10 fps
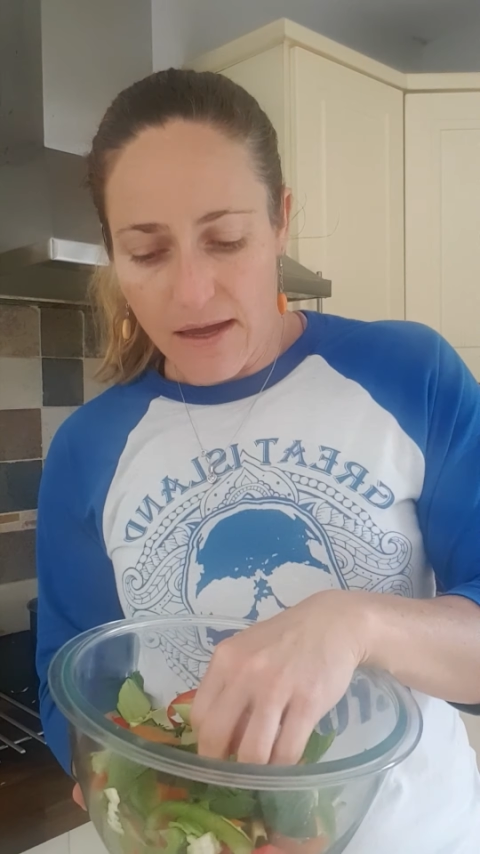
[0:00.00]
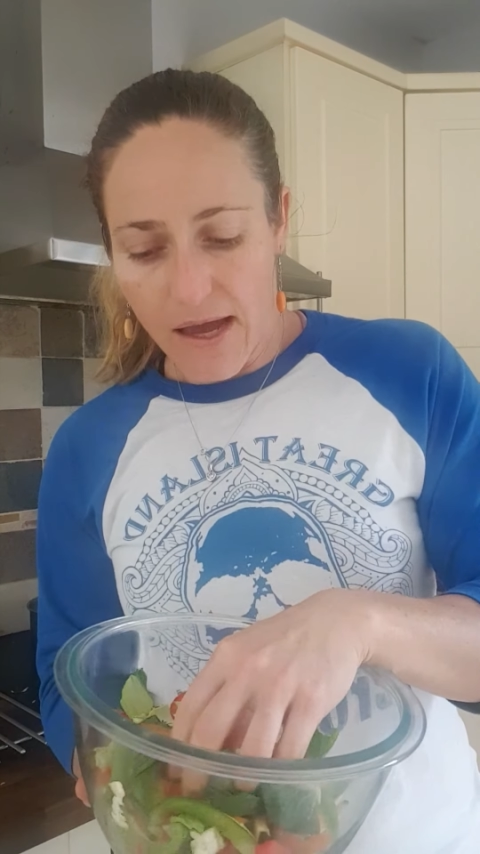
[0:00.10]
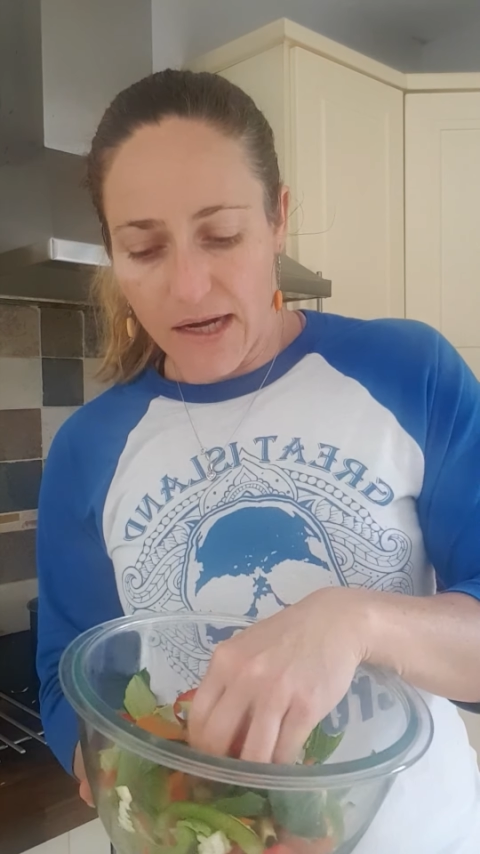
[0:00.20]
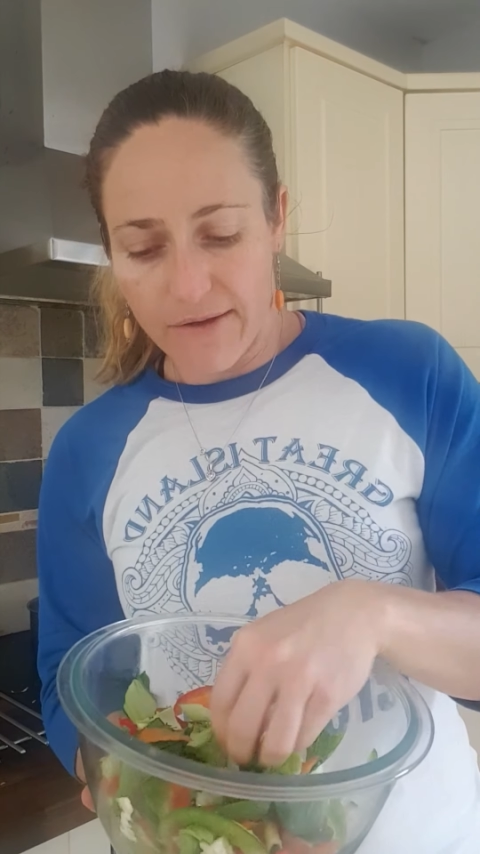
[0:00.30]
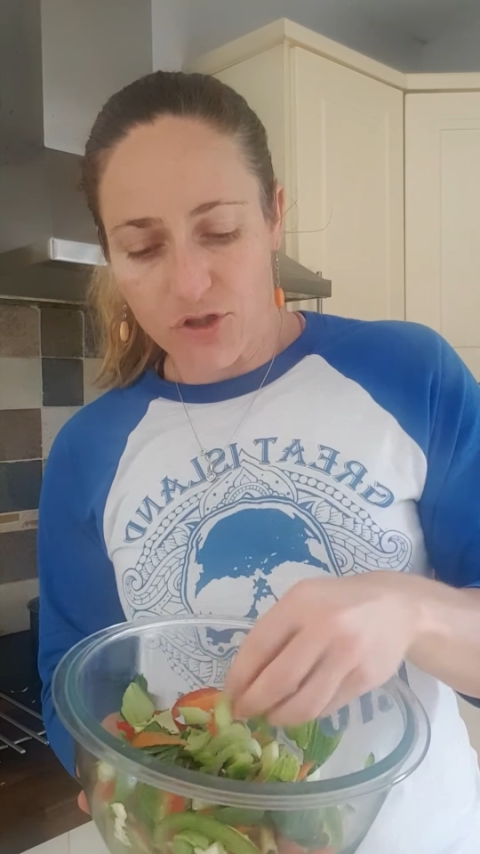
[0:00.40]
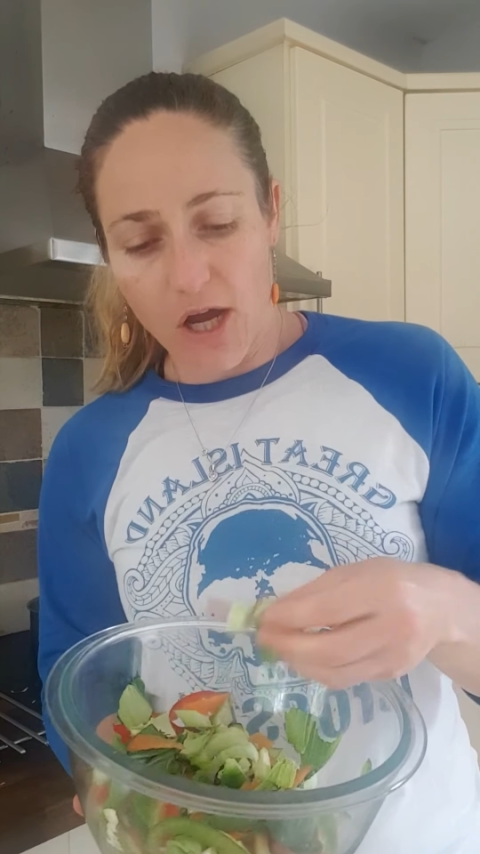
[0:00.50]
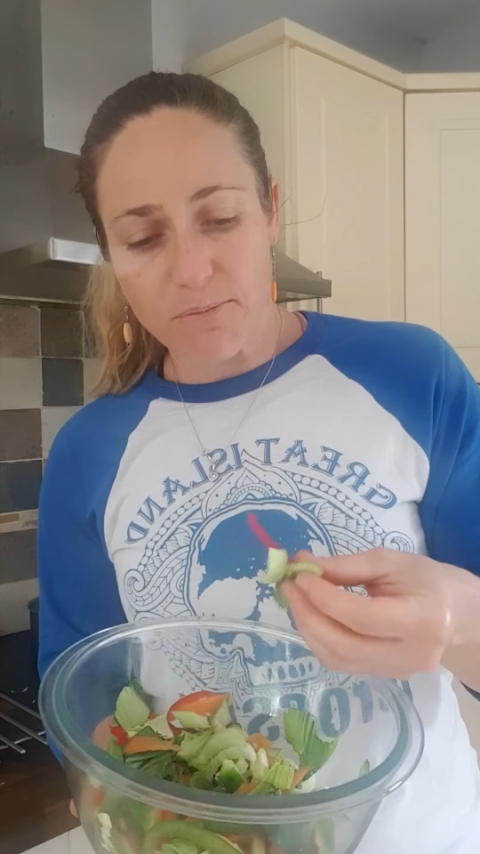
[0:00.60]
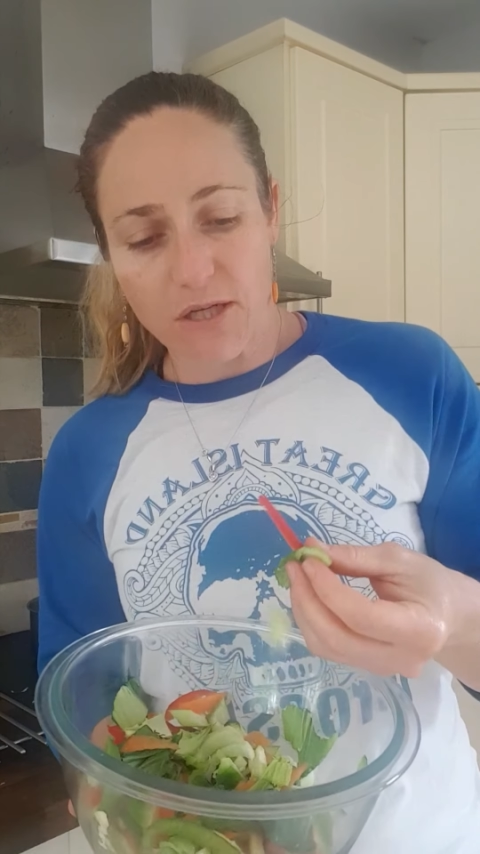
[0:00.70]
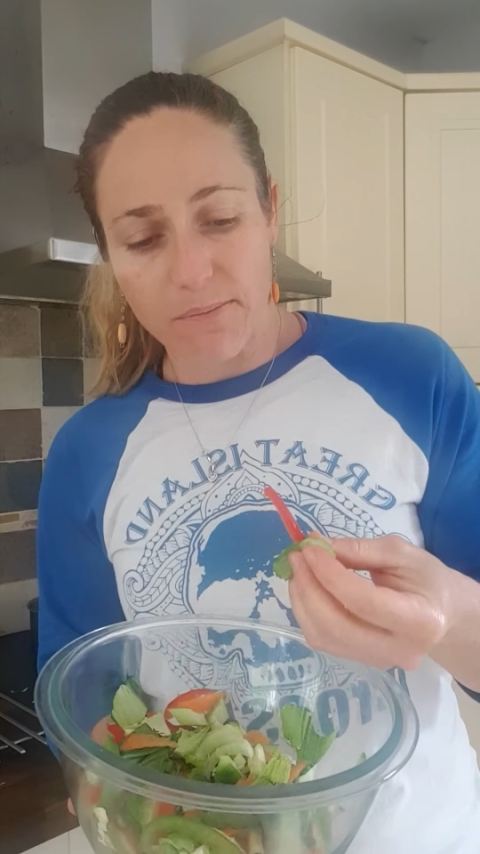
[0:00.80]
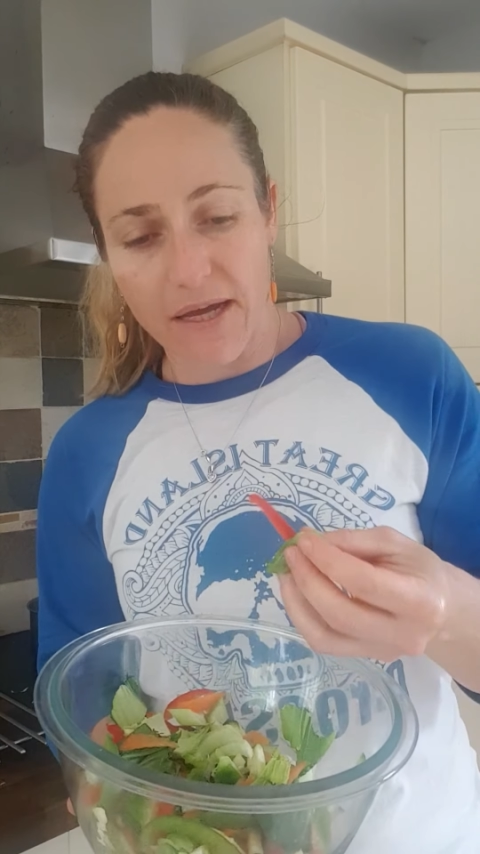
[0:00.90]
and I've
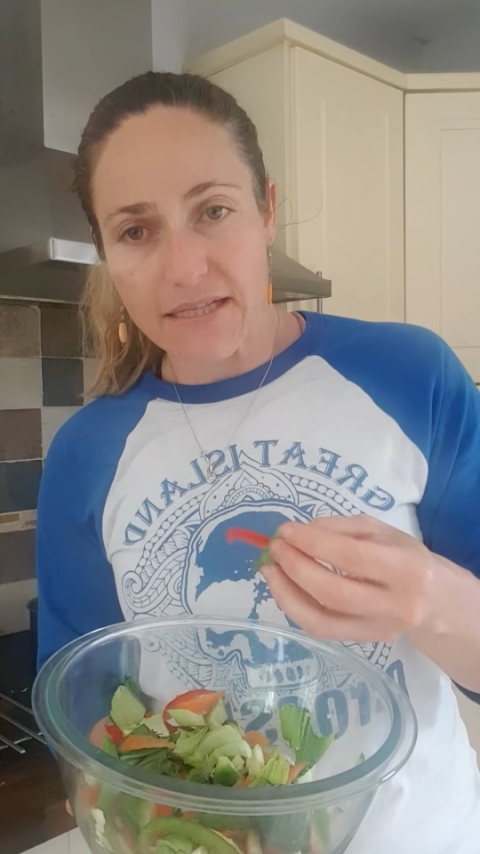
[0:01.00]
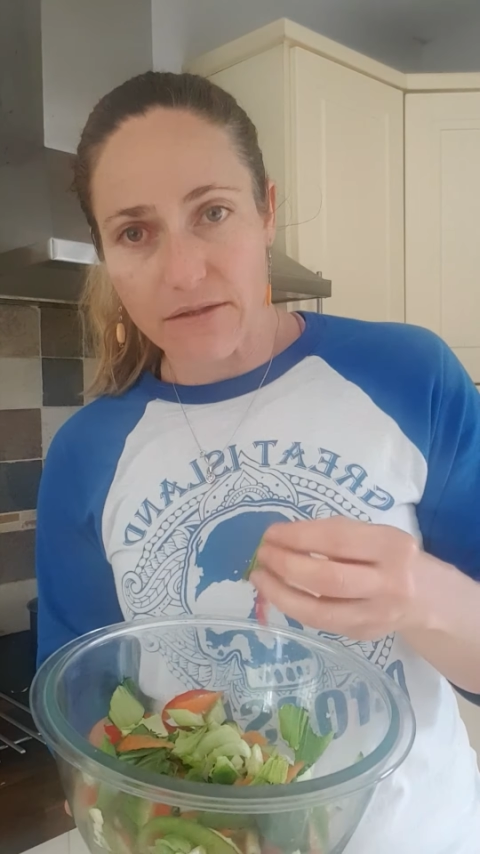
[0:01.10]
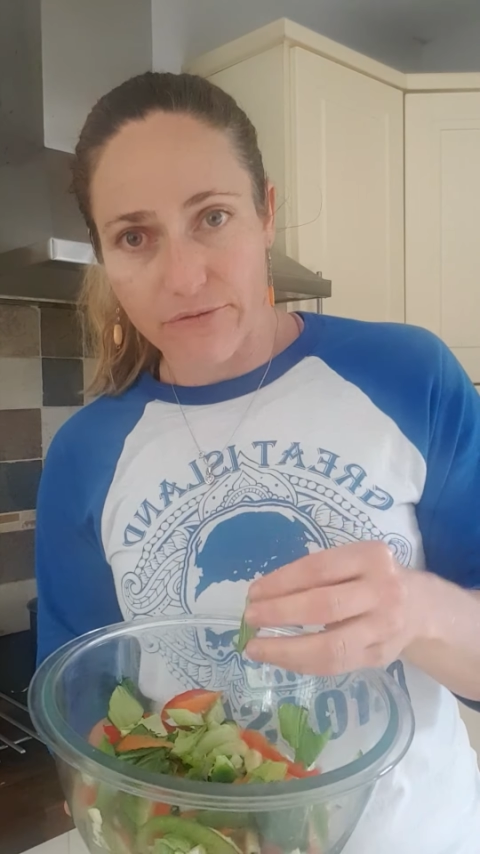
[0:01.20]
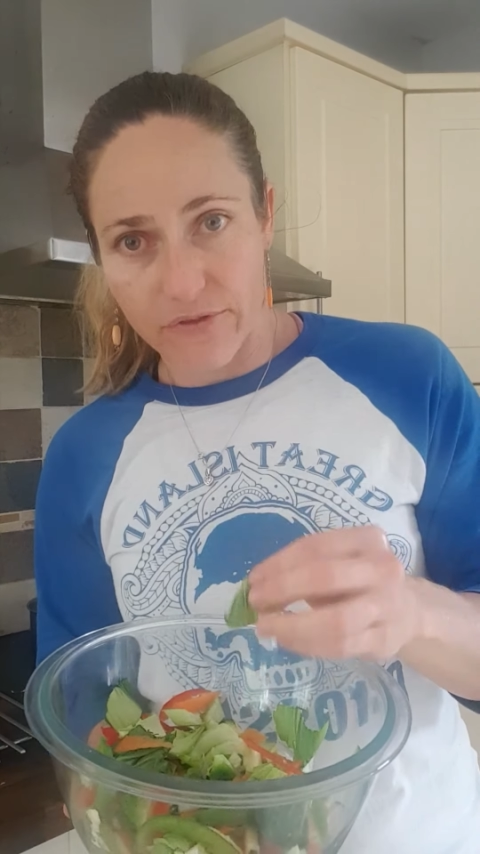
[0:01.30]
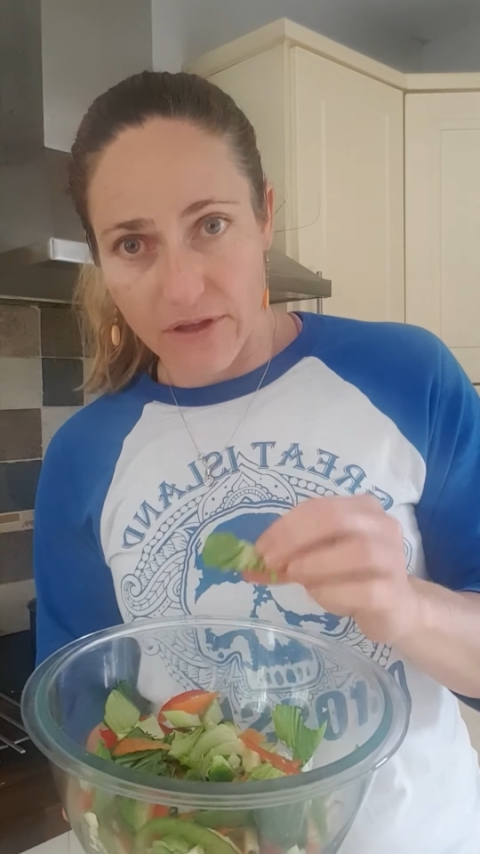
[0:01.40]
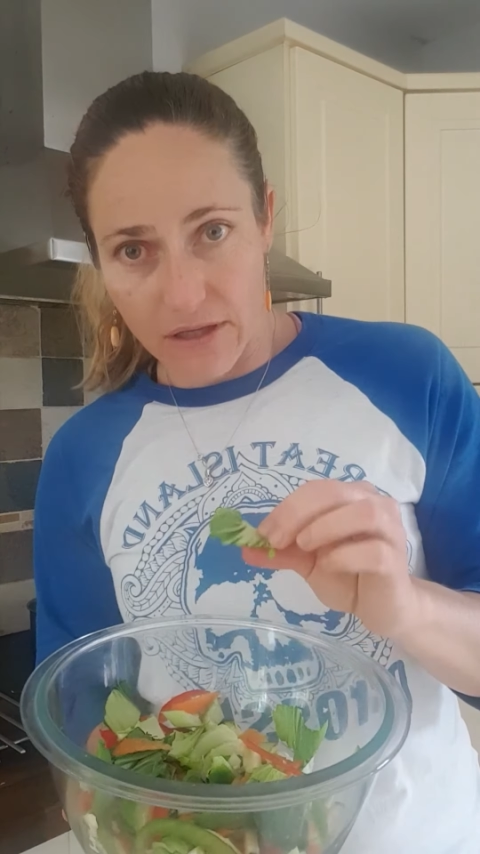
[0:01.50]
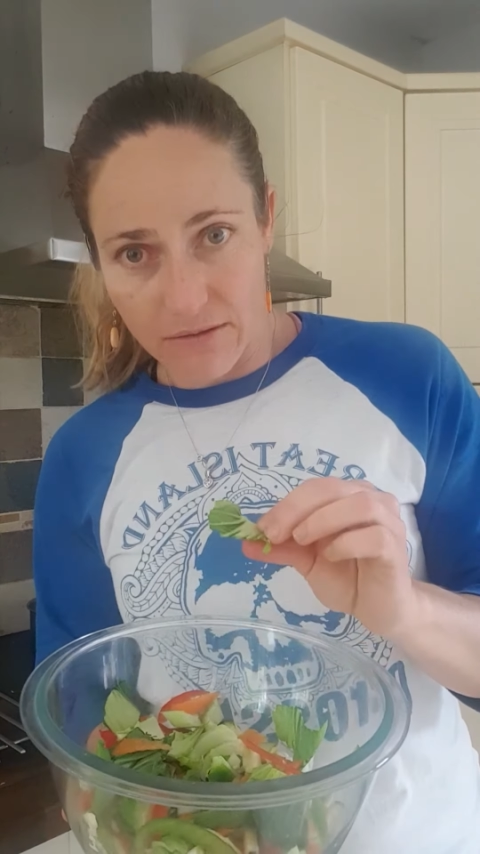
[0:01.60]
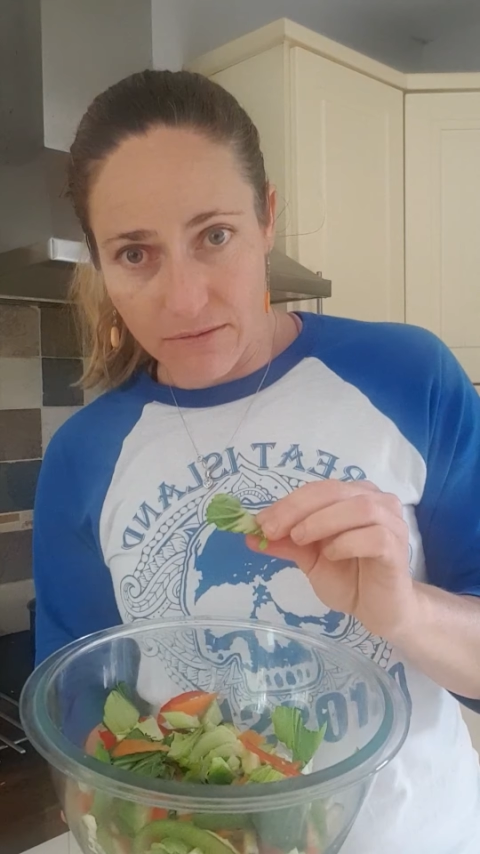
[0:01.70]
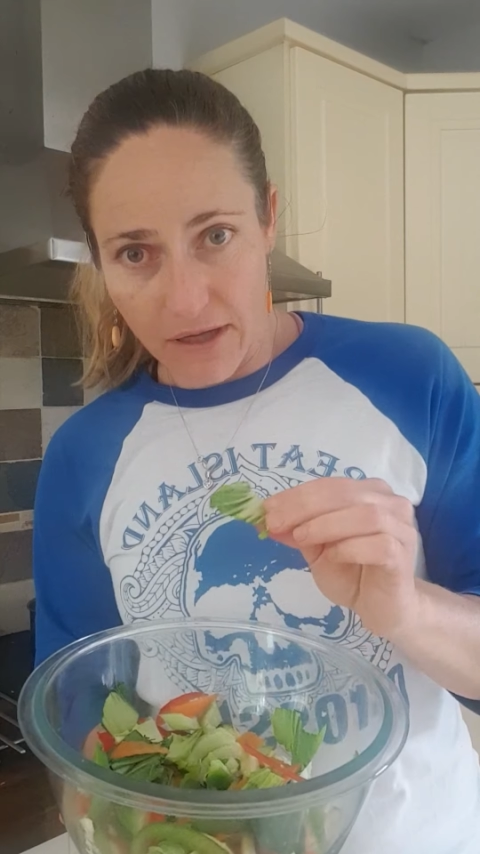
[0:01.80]
chopped it up nice and thin,